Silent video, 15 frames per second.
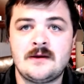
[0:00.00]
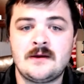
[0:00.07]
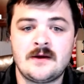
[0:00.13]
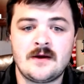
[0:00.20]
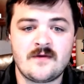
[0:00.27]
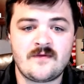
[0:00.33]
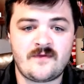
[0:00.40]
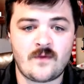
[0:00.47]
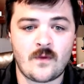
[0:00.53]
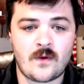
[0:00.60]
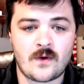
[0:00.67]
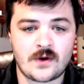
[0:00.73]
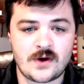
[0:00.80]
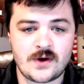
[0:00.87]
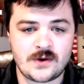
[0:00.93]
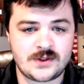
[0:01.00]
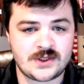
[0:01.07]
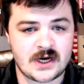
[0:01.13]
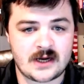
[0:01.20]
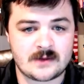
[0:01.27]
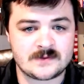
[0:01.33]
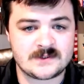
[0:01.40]
4 new
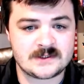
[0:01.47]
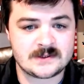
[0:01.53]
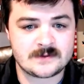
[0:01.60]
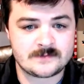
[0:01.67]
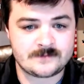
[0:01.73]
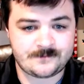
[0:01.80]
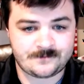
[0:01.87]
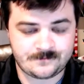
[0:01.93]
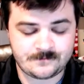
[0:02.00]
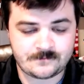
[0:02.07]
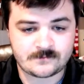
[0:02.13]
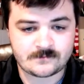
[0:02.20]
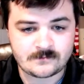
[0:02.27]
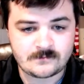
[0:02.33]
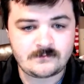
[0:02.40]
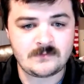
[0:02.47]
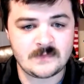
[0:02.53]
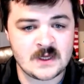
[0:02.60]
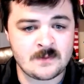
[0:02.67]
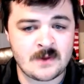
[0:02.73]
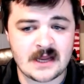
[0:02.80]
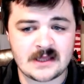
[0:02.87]
jobs
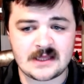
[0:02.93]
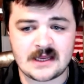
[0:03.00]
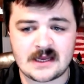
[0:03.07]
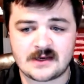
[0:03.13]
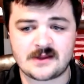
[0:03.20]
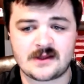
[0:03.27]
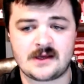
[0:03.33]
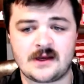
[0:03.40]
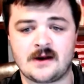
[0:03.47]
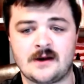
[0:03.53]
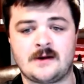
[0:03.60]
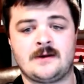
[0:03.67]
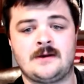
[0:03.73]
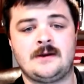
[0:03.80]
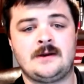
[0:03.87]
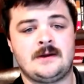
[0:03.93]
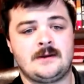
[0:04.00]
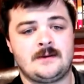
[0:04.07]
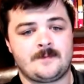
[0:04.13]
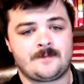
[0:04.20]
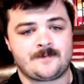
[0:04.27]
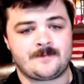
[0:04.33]
by the end of the year.
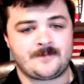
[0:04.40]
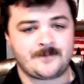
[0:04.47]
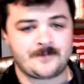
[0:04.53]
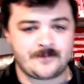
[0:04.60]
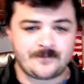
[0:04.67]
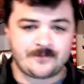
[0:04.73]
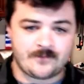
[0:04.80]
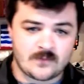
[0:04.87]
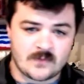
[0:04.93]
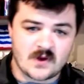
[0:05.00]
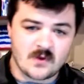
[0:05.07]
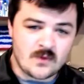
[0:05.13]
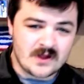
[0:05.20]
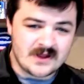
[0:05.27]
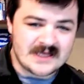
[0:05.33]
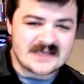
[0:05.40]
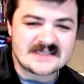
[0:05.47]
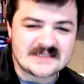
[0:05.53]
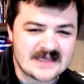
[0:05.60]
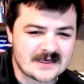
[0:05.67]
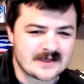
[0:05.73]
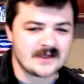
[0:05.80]

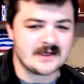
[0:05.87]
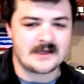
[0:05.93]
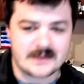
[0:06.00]
Realistically.